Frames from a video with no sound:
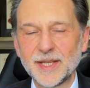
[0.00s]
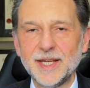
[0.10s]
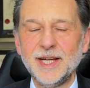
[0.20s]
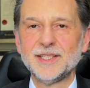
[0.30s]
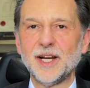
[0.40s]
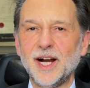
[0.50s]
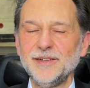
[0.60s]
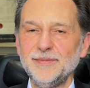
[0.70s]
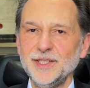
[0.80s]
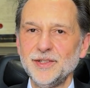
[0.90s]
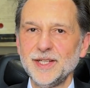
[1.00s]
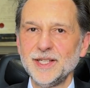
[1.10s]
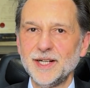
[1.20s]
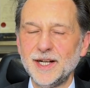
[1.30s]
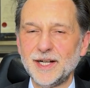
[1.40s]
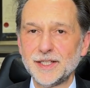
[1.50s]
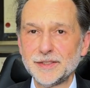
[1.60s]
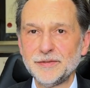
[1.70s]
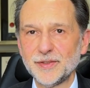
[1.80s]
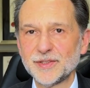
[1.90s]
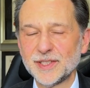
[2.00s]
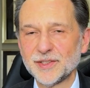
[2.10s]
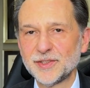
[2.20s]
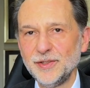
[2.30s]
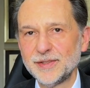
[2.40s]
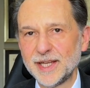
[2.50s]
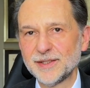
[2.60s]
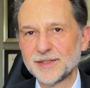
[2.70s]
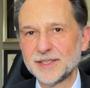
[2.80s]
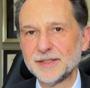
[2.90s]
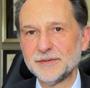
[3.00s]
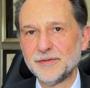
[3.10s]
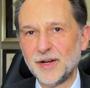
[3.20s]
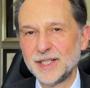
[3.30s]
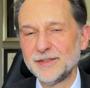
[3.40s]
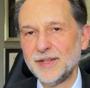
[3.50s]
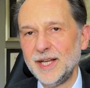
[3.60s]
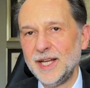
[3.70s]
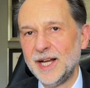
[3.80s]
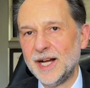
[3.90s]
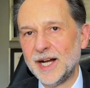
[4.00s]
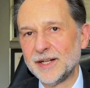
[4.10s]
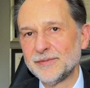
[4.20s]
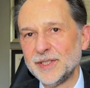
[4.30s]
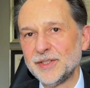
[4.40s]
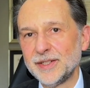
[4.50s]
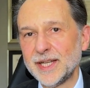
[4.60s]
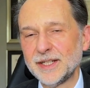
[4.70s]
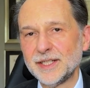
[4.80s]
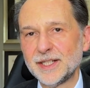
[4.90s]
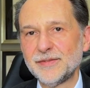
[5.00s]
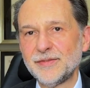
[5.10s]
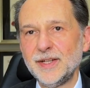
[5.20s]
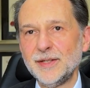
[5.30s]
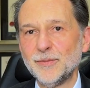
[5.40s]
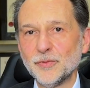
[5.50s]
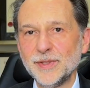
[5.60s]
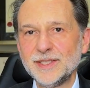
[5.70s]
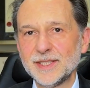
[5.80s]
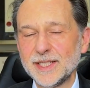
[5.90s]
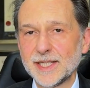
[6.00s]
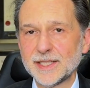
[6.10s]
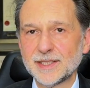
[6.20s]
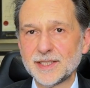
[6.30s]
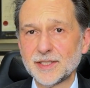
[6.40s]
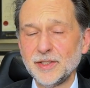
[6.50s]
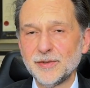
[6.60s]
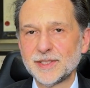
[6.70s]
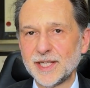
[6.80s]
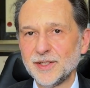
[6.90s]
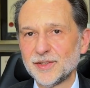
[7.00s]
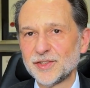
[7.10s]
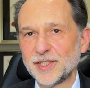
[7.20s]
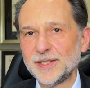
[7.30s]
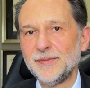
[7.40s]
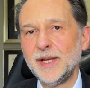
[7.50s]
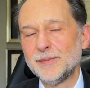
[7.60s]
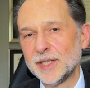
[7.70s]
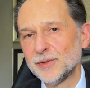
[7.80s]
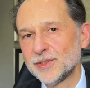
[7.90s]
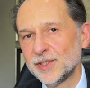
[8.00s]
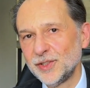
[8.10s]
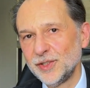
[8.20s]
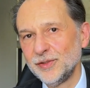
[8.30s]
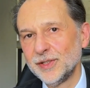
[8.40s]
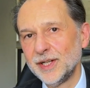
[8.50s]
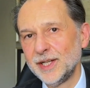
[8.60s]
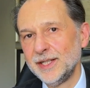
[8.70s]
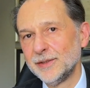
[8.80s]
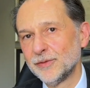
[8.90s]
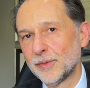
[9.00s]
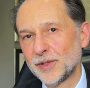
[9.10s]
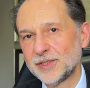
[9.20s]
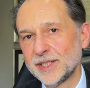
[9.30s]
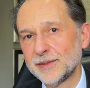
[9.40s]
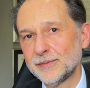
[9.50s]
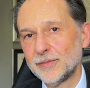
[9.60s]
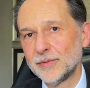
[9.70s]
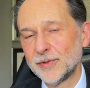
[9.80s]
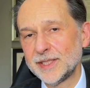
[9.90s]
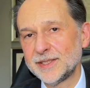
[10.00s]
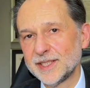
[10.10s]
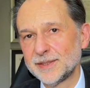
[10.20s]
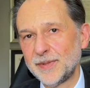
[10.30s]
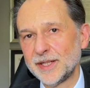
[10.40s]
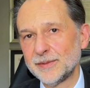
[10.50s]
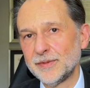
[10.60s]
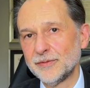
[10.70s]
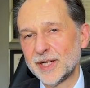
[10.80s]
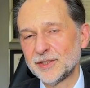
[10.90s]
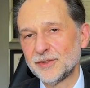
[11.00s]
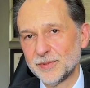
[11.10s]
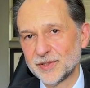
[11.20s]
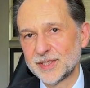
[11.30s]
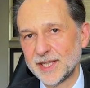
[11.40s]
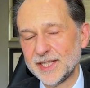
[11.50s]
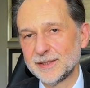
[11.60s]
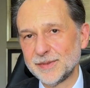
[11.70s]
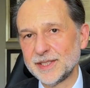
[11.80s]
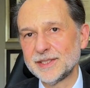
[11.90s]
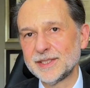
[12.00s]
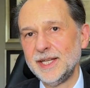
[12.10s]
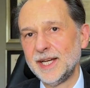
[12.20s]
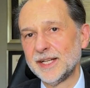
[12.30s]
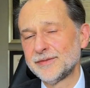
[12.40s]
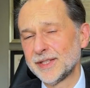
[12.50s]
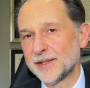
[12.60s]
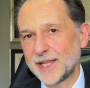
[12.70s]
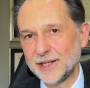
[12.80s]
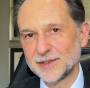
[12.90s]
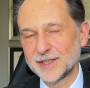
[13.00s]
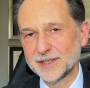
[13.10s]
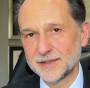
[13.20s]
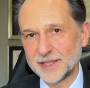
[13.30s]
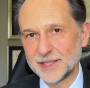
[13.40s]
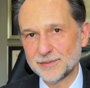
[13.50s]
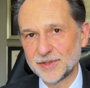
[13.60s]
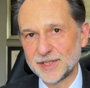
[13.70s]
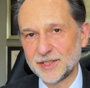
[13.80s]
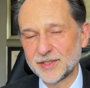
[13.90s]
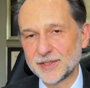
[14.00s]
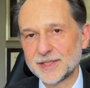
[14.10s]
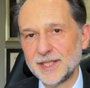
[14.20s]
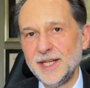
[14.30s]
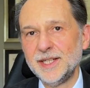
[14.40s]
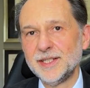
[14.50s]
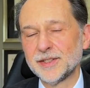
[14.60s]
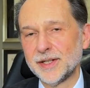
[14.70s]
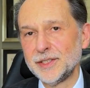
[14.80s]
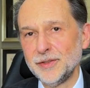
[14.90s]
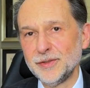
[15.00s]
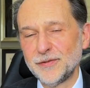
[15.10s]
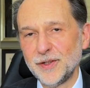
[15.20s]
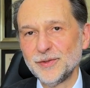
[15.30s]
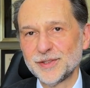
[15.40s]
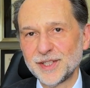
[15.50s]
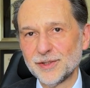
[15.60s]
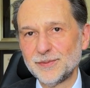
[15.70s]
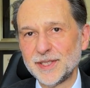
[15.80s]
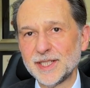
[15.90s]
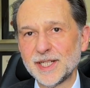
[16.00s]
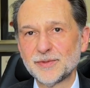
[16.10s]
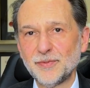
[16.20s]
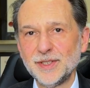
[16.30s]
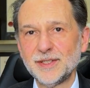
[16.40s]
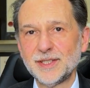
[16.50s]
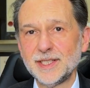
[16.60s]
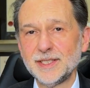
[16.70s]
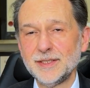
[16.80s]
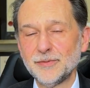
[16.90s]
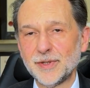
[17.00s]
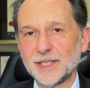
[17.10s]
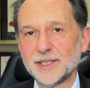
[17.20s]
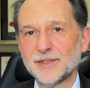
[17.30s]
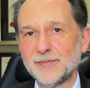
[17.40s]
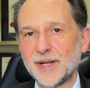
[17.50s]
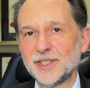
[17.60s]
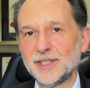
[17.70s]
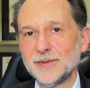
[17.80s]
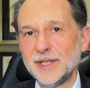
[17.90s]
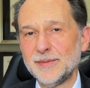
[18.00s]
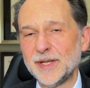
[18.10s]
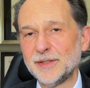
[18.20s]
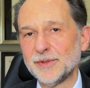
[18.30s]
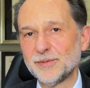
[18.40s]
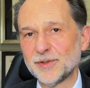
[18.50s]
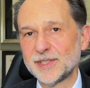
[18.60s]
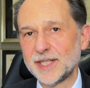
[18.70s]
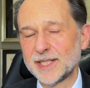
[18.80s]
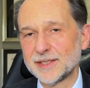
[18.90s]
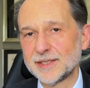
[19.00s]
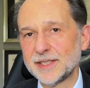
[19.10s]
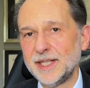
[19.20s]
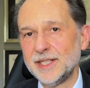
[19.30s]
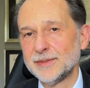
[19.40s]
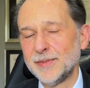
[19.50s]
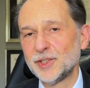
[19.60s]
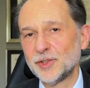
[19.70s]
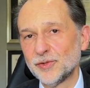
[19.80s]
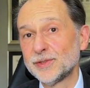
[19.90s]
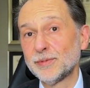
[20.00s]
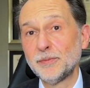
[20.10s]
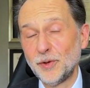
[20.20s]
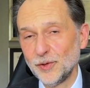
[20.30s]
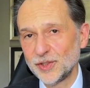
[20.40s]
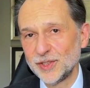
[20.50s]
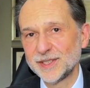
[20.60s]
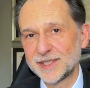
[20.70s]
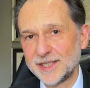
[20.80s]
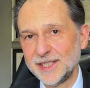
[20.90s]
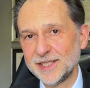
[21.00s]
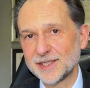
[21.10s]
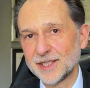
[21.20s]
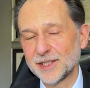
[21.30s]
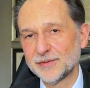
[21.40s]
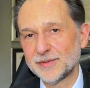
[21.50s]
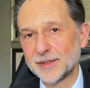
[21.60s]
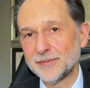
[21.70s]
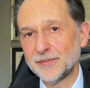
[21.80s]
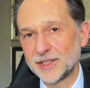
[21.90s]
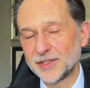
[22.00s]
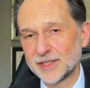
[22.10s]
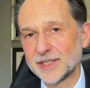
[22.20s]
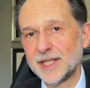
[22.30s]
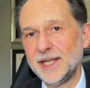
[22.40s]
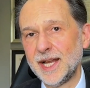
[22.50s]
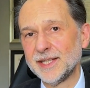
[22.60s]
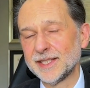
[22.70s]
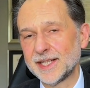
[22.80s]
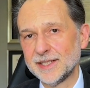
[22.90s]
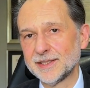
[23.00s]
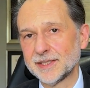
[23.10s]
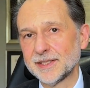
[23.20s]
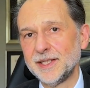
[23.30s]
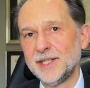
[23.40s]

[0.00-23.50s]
So I've been doing HIFU since 2005, I've been doing NanoKnife more recently as it is a newer technology, but I also do robotic rectus-sparing radical prostatectomies. I've done thousands of these procedures. So I use focal therapy as one of the ways of managing men with prostate cancer to to make sure it's proportionate to the needs of the patient and the cancer.